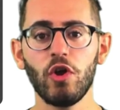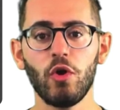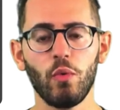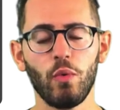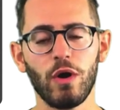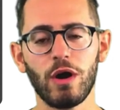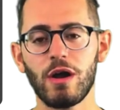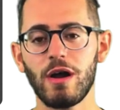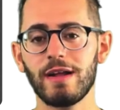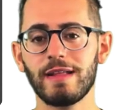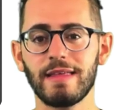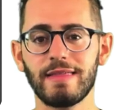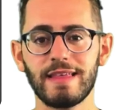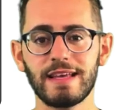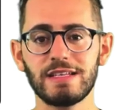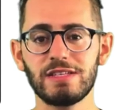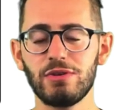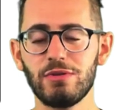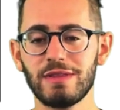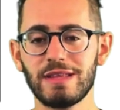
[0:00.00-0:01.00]
What kind of
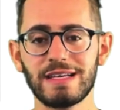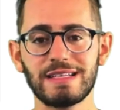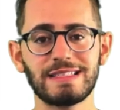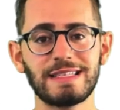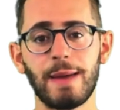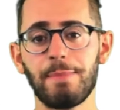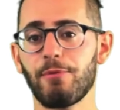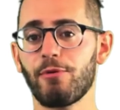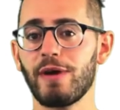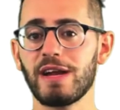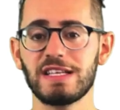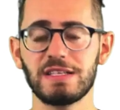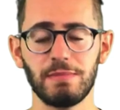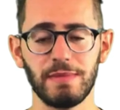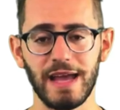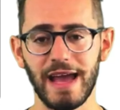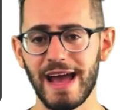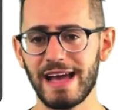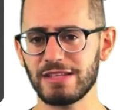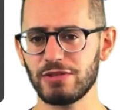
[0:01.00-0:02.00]
things do you think separates
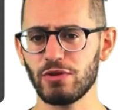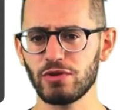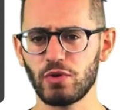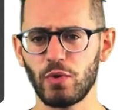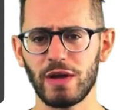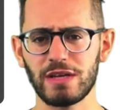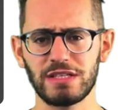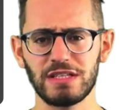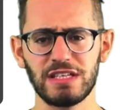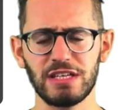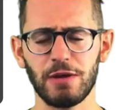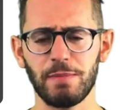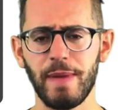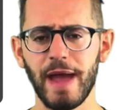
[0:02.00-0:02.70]
me? Ask those questions of your